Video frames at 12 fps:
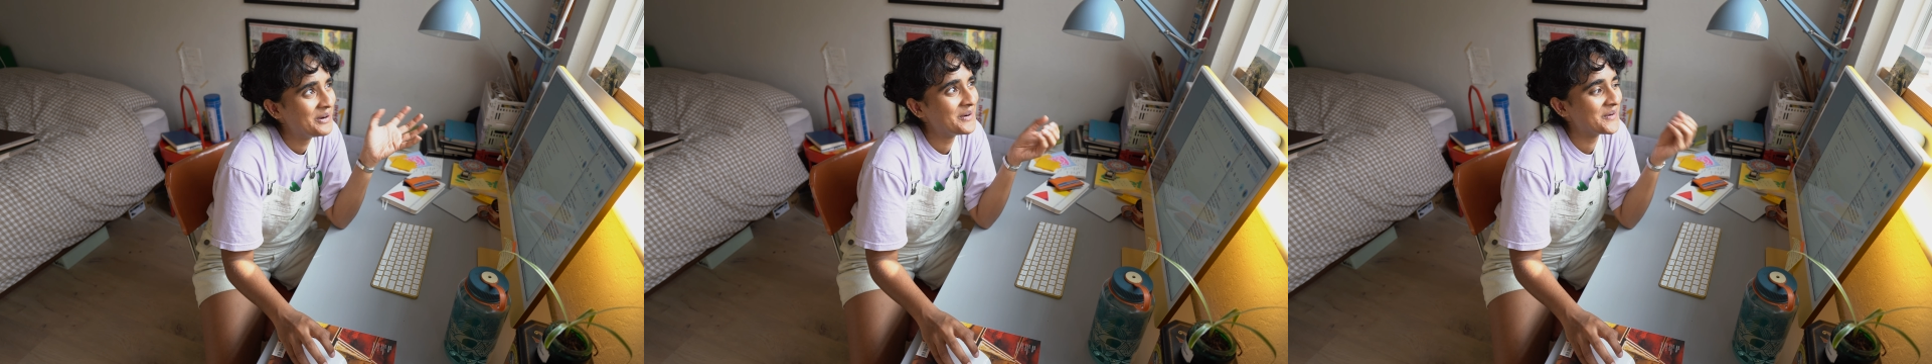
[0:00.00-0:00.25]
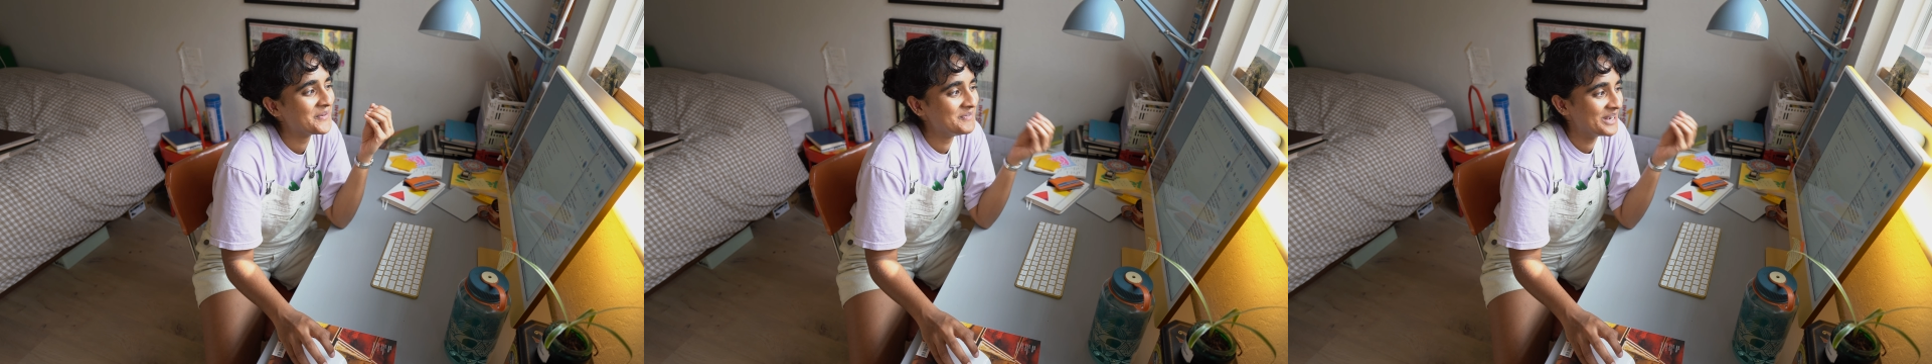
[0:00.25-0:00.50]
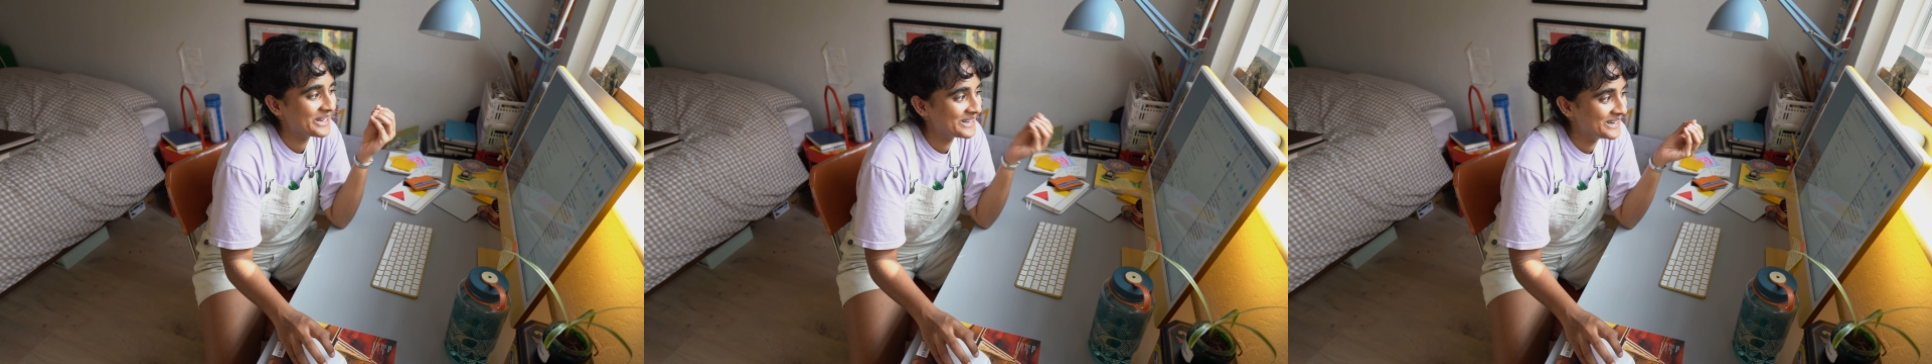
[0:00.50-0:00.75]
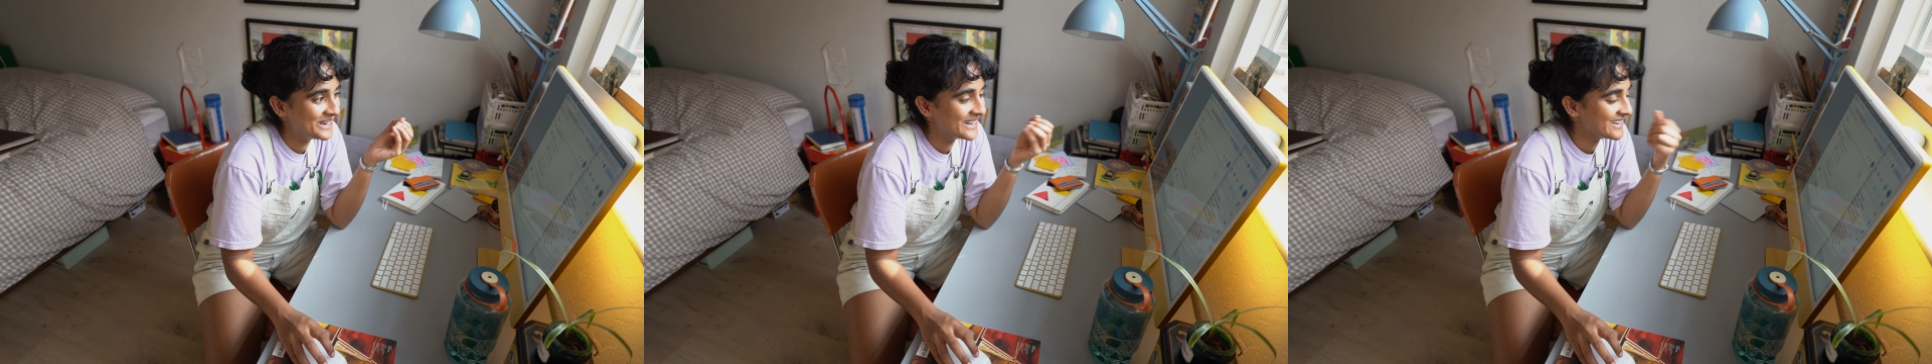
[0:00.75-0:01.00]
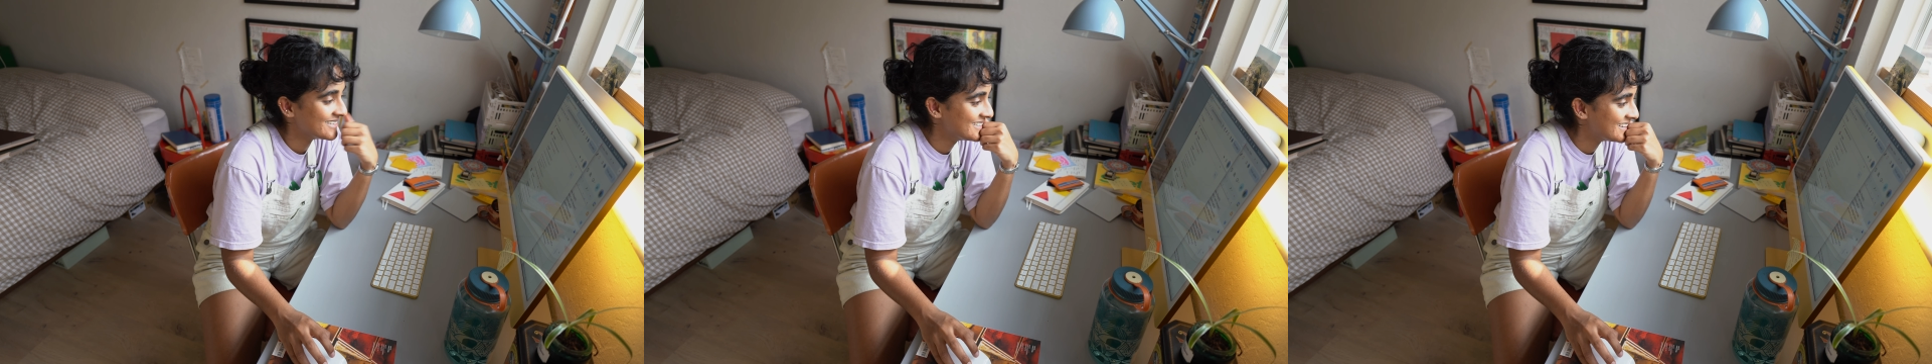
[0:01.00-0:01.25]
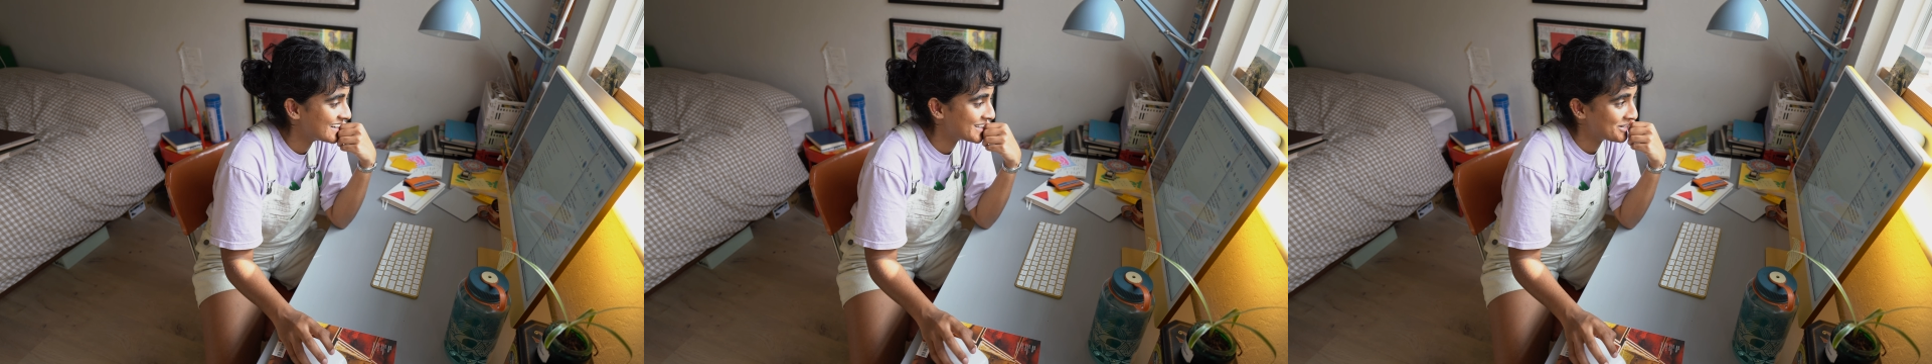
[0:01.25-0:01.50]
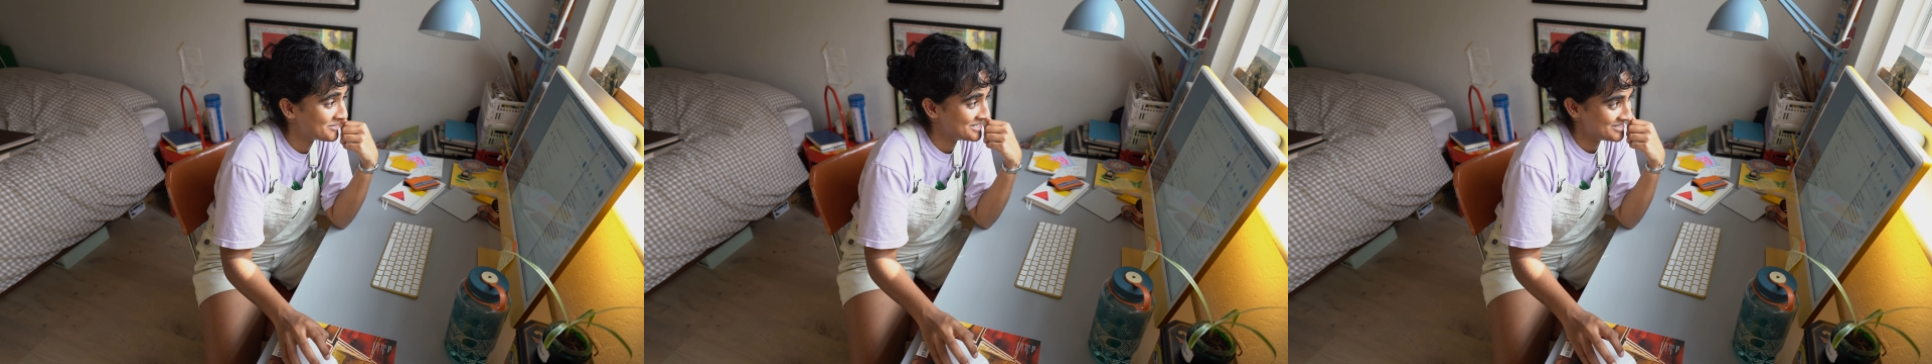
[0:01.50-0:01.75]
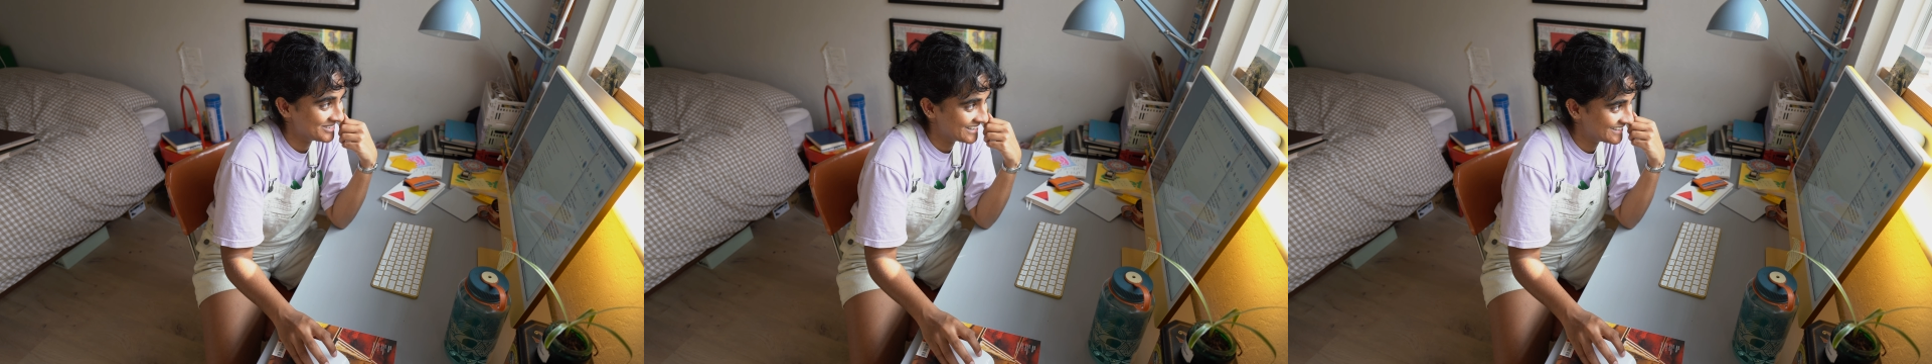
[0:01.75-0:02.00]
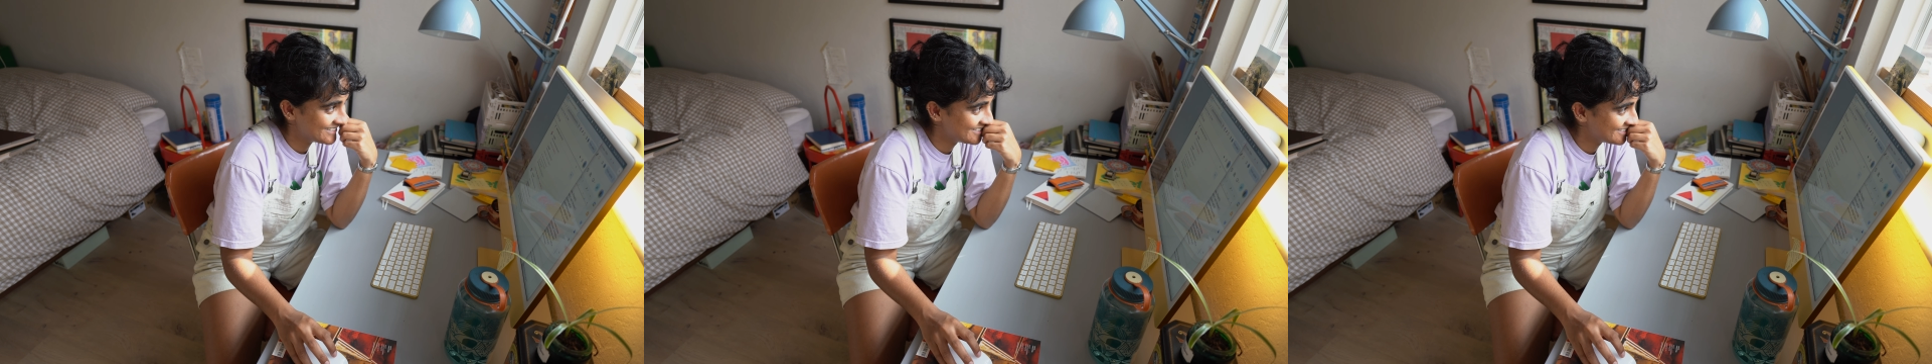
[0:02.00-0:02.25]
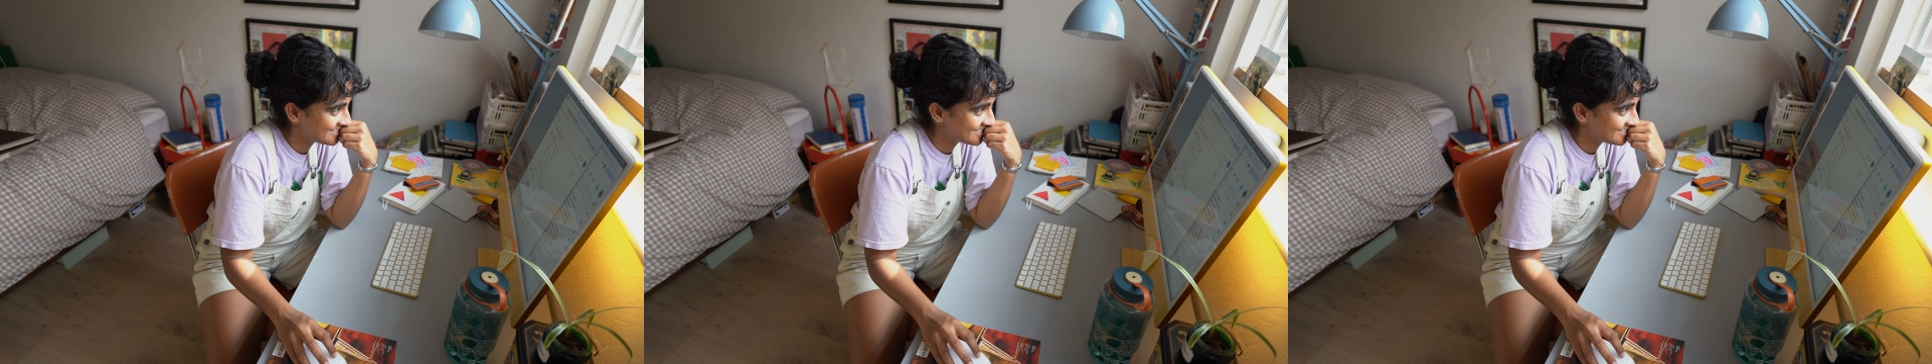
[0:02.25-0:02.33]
Oh my god. I think I'm gonna do that.